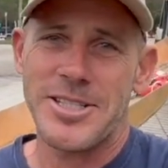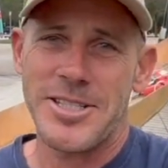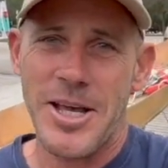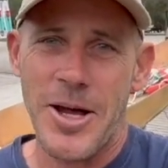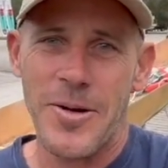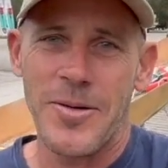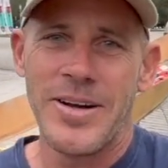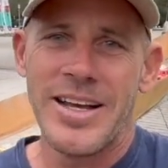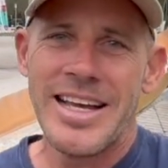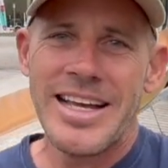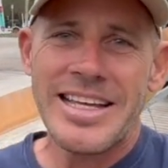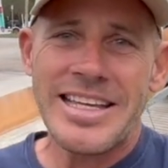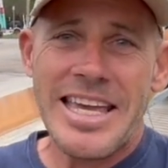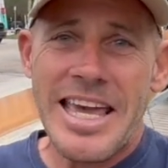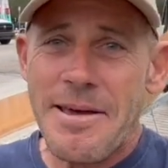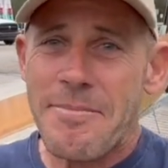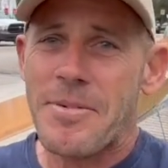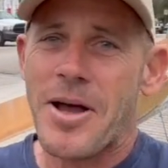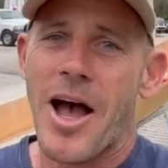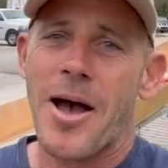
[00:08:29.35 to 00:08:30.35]
So
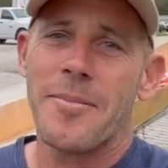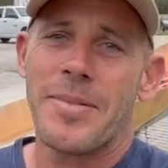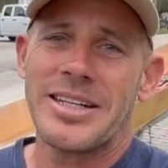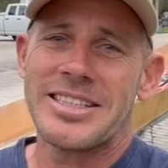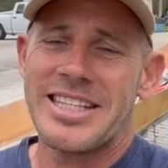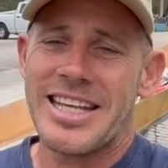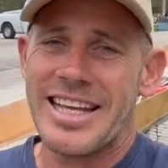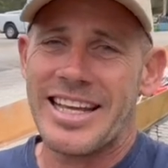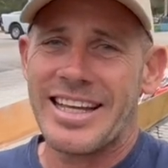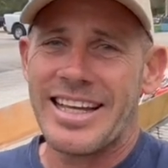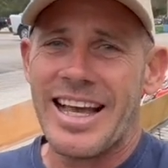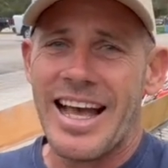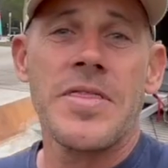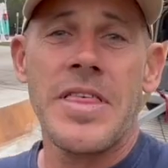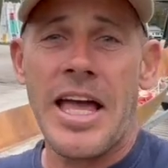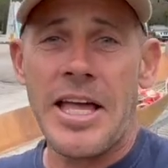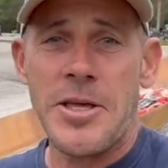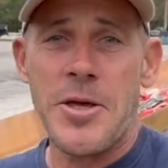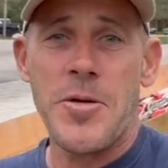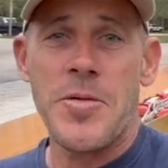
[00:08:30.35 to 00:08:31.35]
keep commenting.
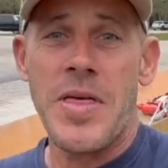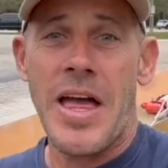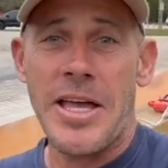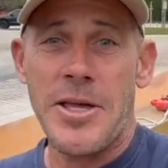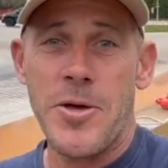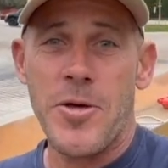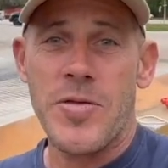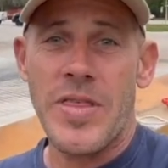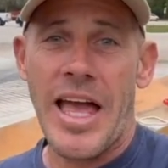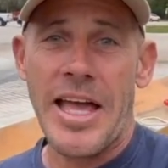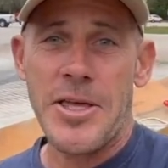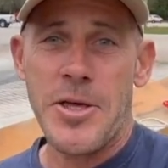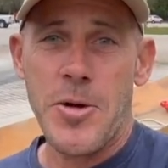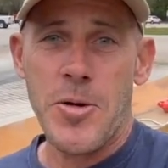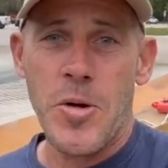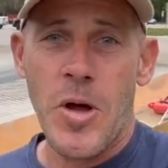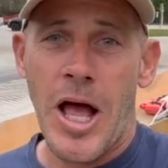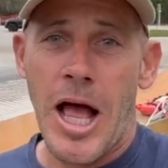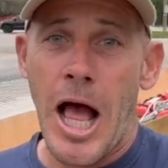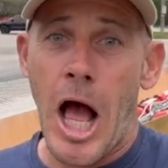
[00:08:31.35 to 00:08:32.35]
Thank you, thank you, thank
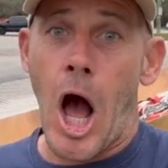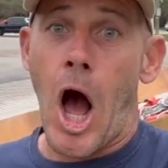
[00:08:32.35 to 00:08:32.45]
you.